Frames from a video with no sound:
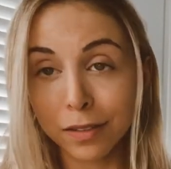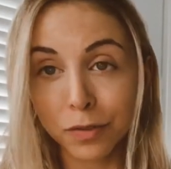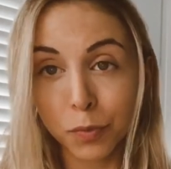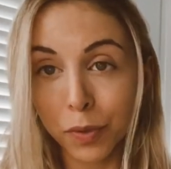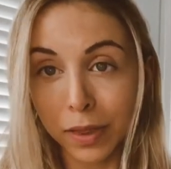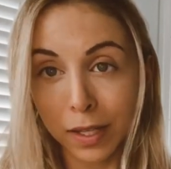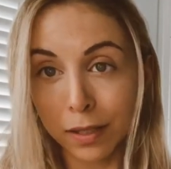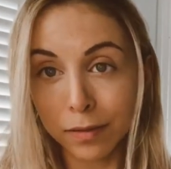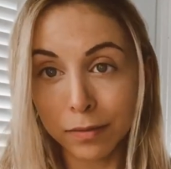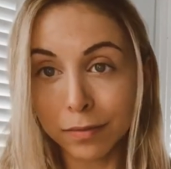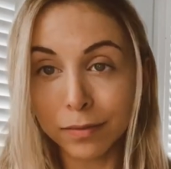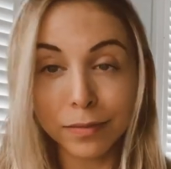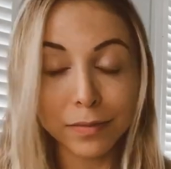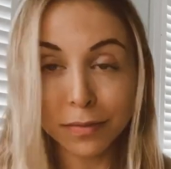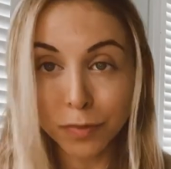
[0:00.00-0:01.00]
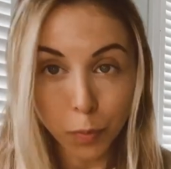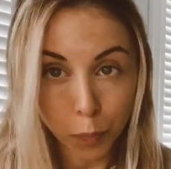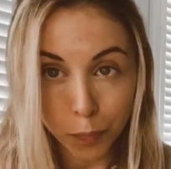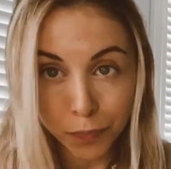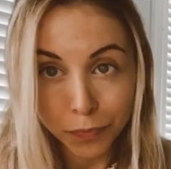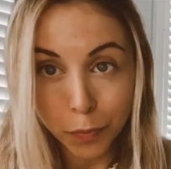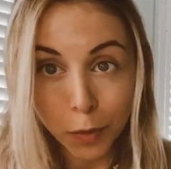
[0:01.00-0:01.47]
within
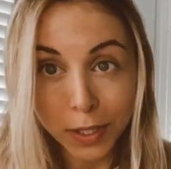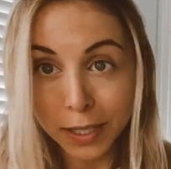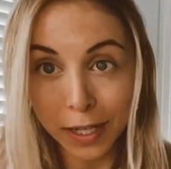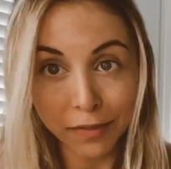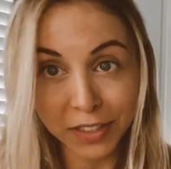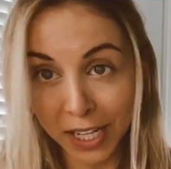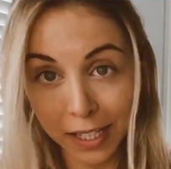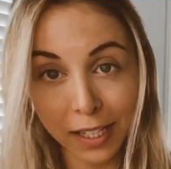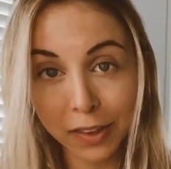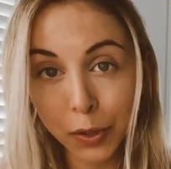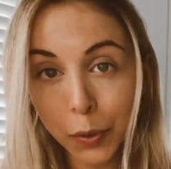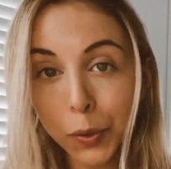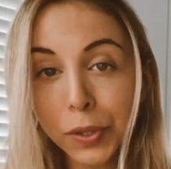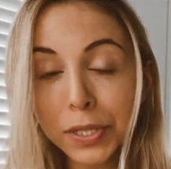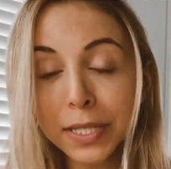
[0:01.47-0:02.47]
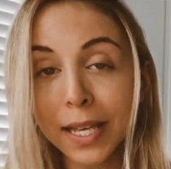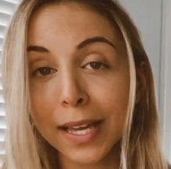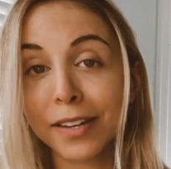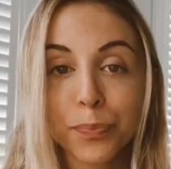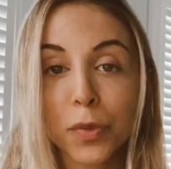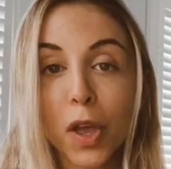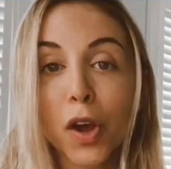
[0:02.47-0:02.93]
1 day of taking the course.
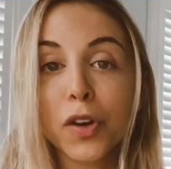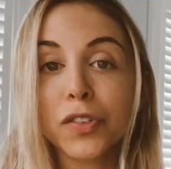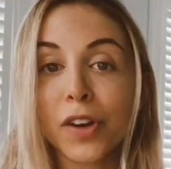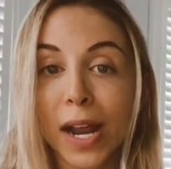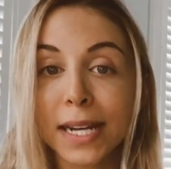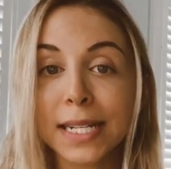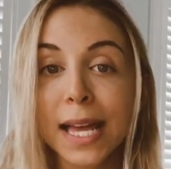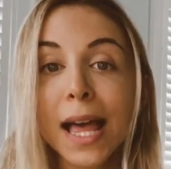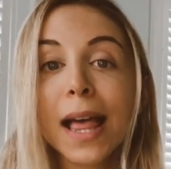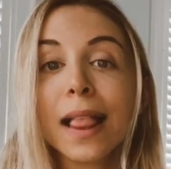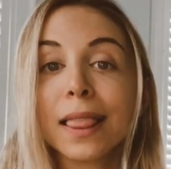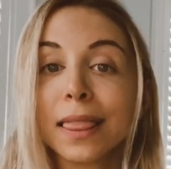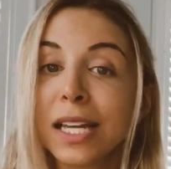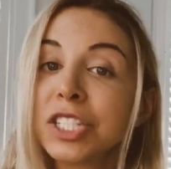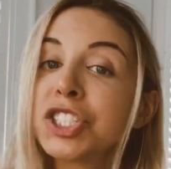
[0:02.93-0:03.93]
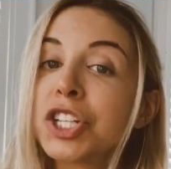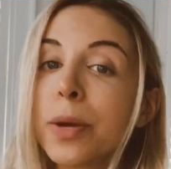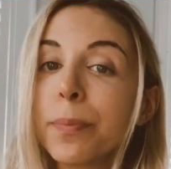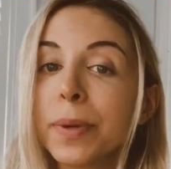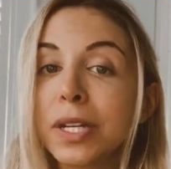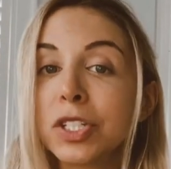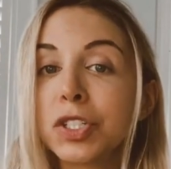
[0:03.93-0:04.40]
And all right, let's
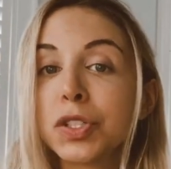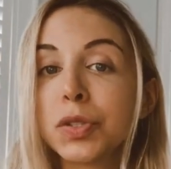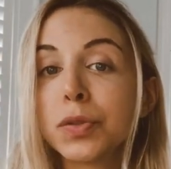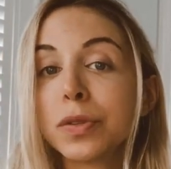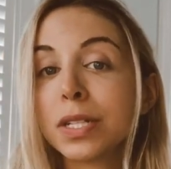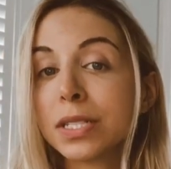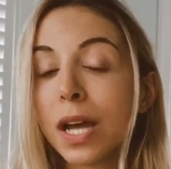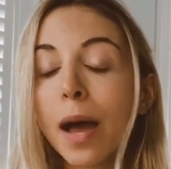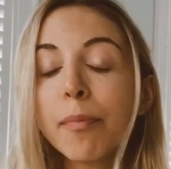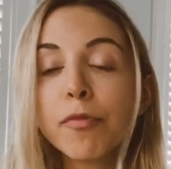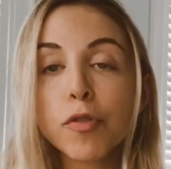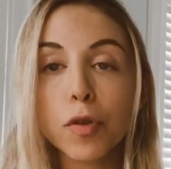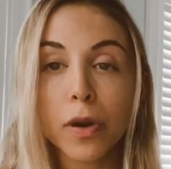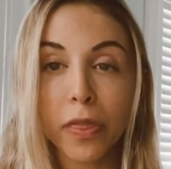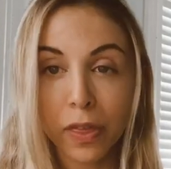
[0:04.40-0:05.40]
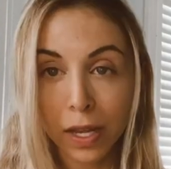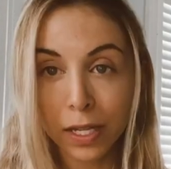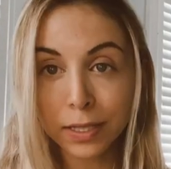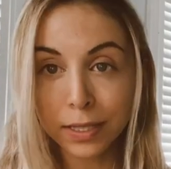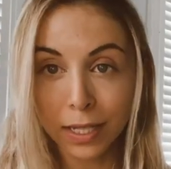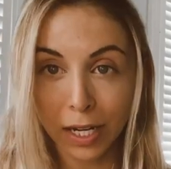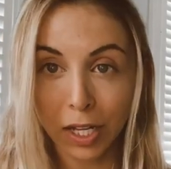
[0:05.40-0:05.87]
jump into the top 4
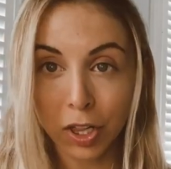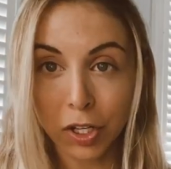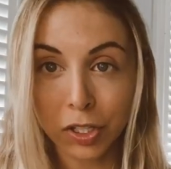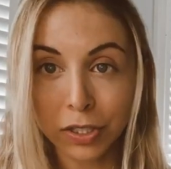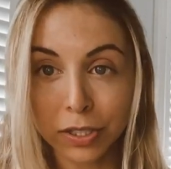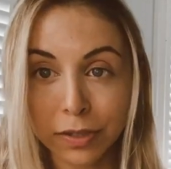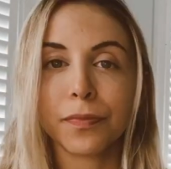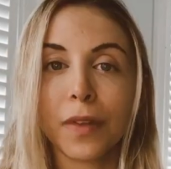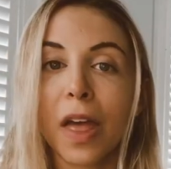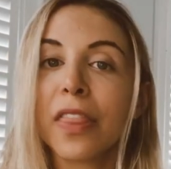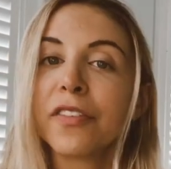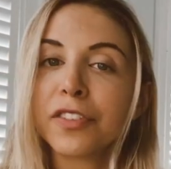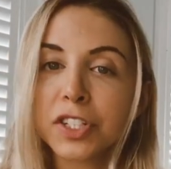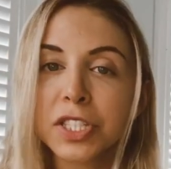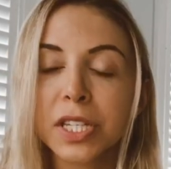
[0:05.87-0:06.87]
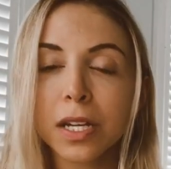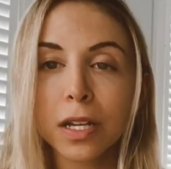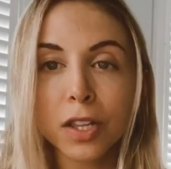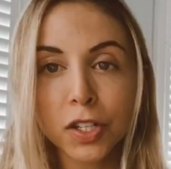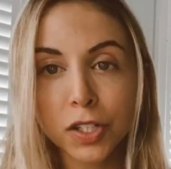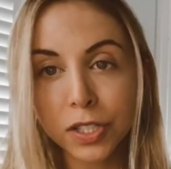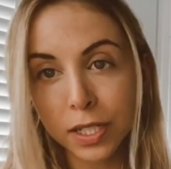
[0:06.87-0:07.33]
things that I learned. The first thing I
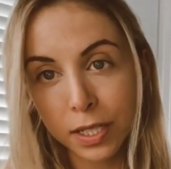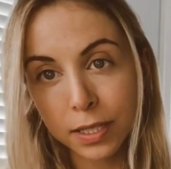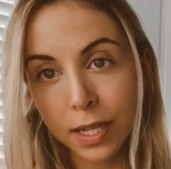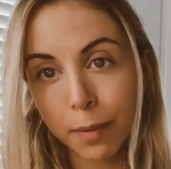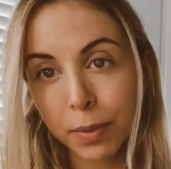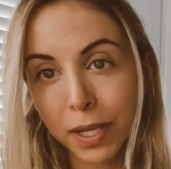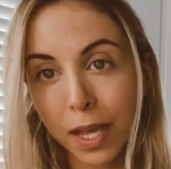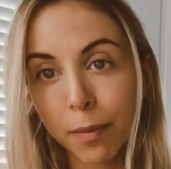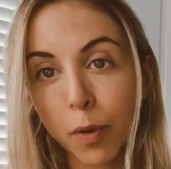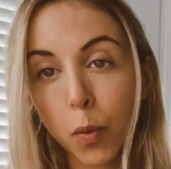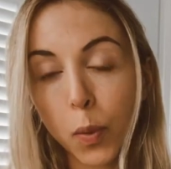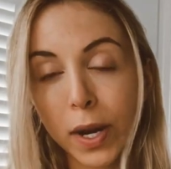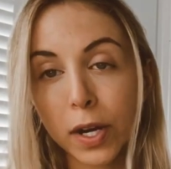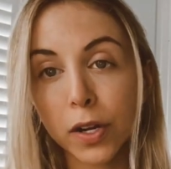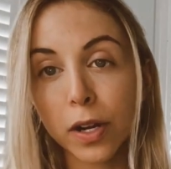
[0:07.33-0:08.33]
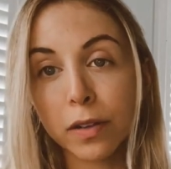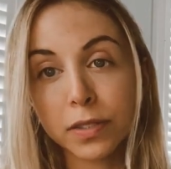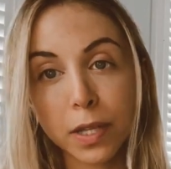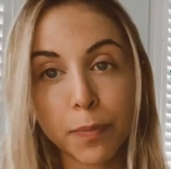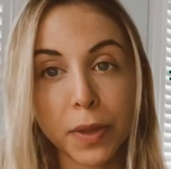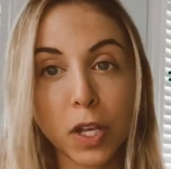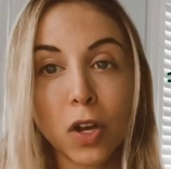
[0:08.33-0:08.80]
learned is I became aware of
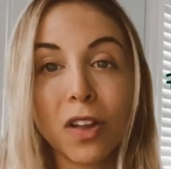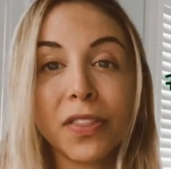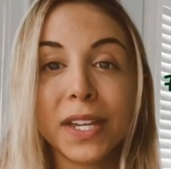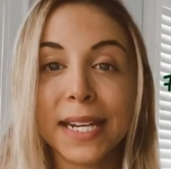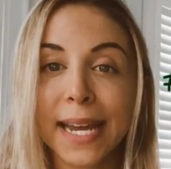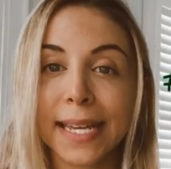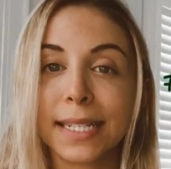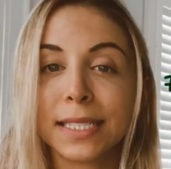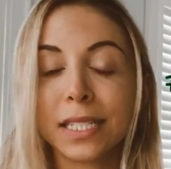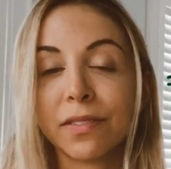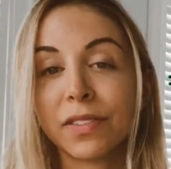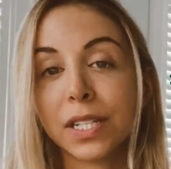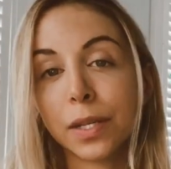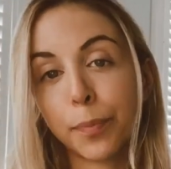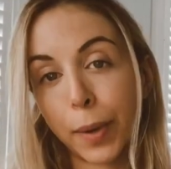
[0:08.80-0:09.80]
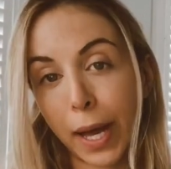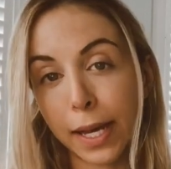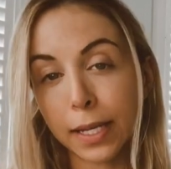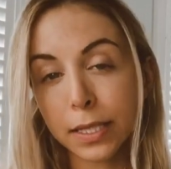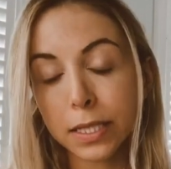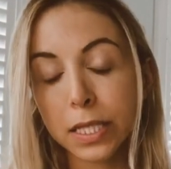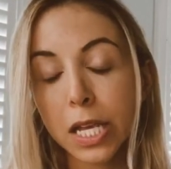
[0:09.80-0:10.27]
something called the negativity
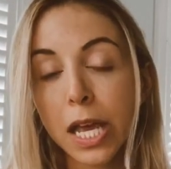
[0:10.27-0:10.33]
bias.